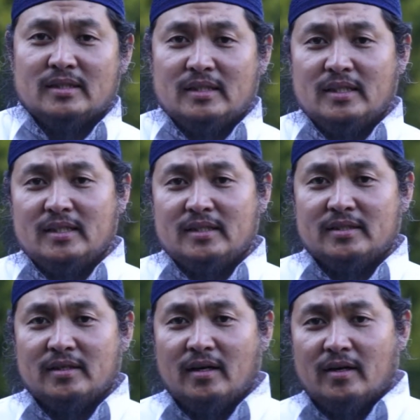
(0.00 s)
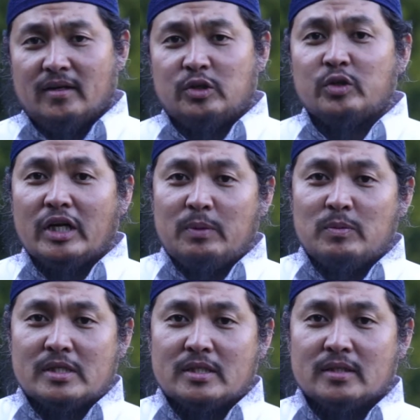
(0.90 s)
These are
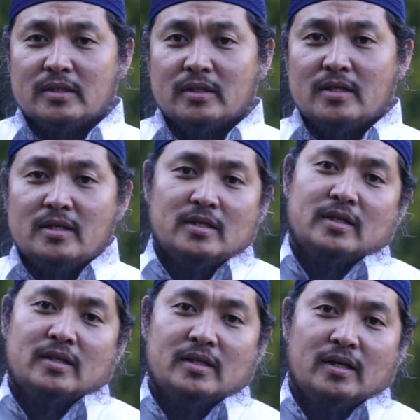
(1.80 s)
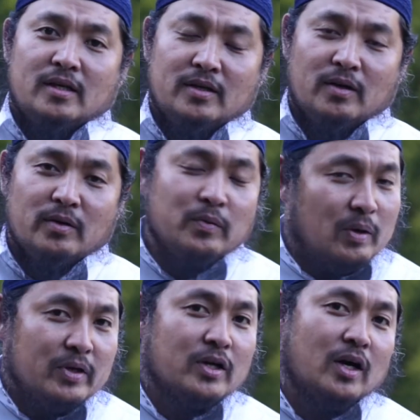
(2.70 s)
dreams that, or
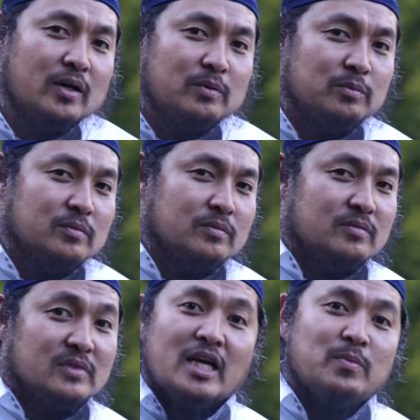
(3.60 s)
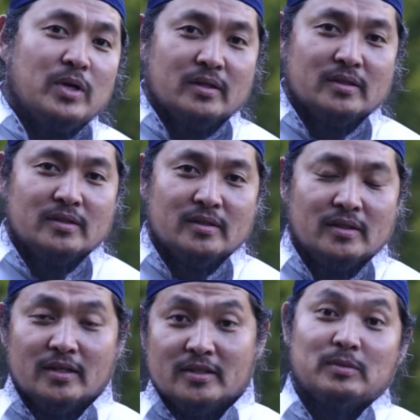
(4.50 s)
what we call nightmares.
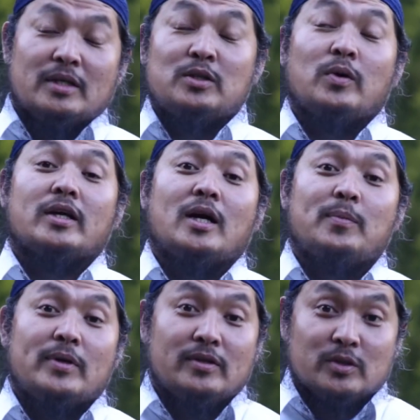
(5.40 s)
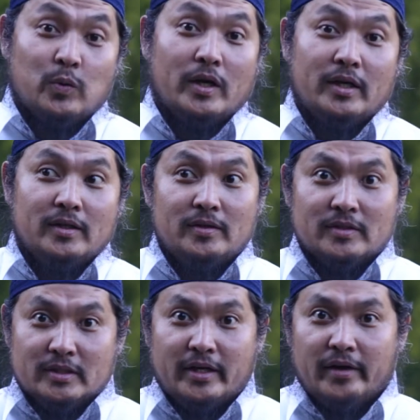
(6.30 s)
Like sometimes you wake up and you're sweaty and you're
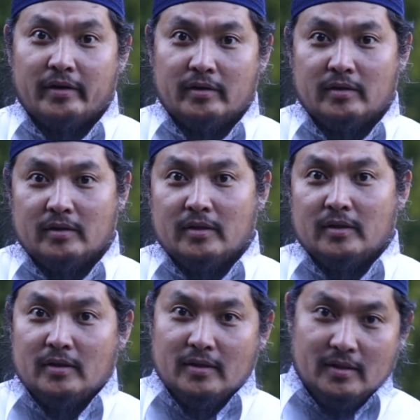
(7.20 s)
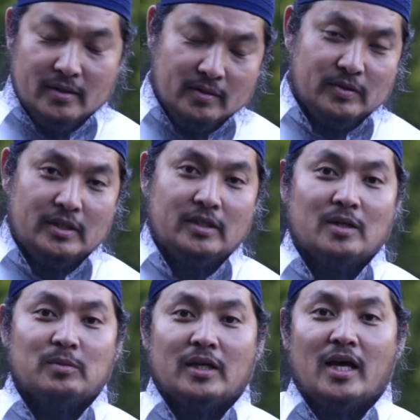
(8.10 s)
scared and you see
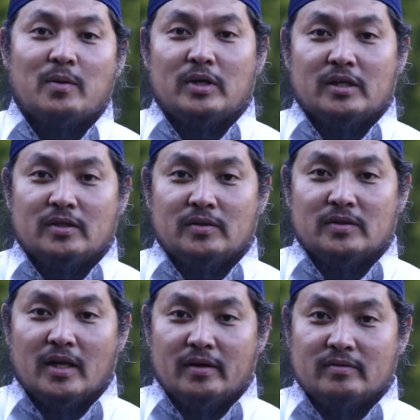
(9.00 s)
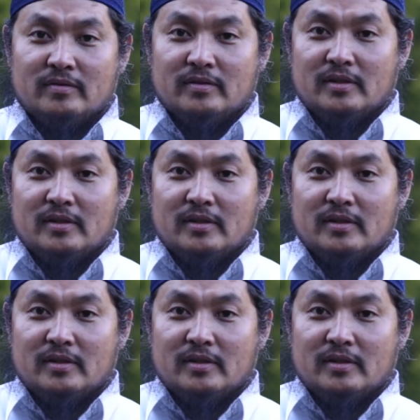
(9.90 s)
something happening to you in life.